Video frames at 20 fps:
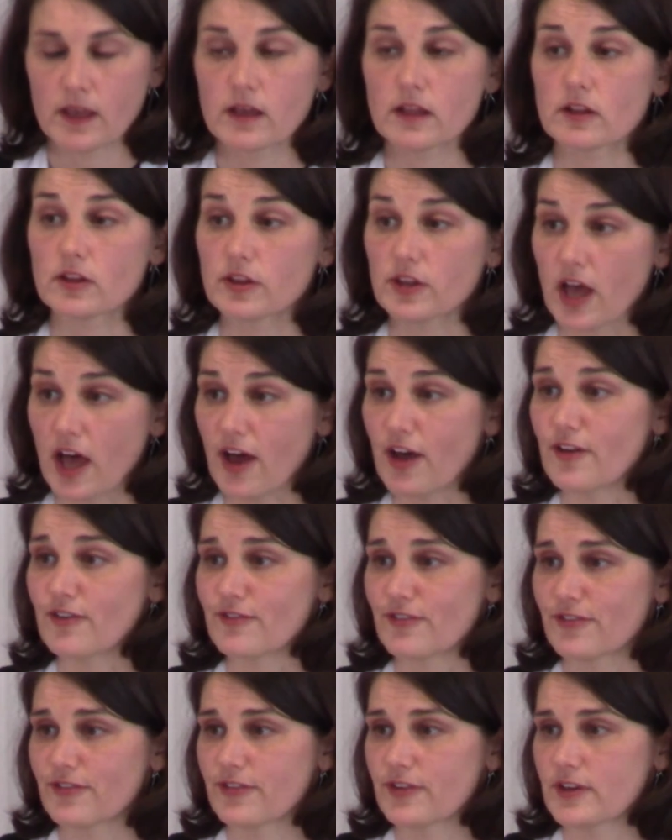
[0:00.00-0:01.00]

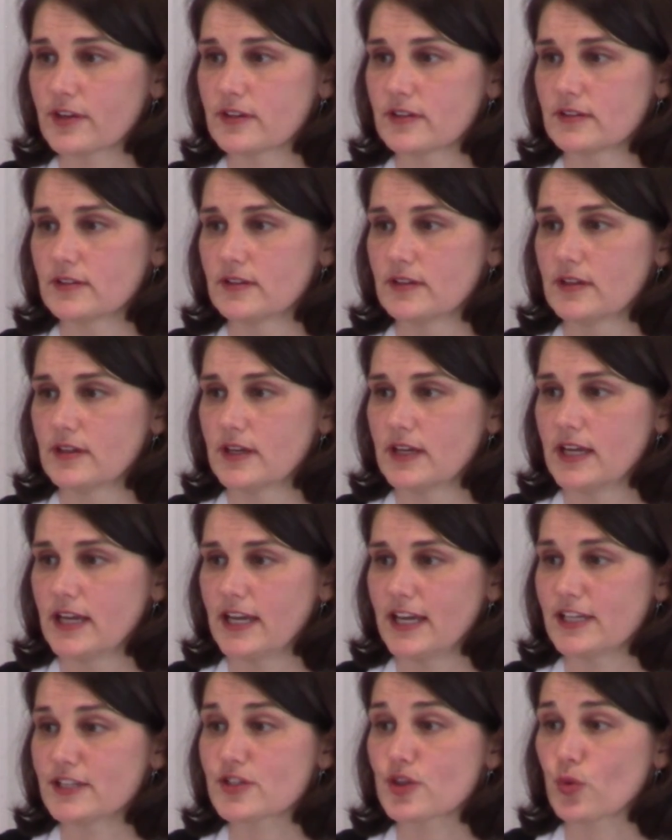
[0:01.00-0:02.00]
love
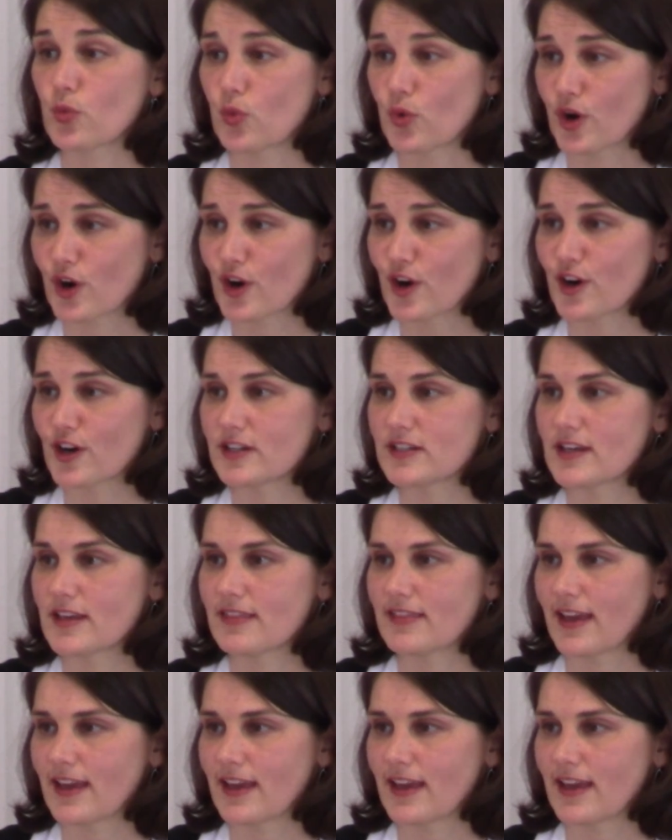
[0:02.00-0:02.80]
is the word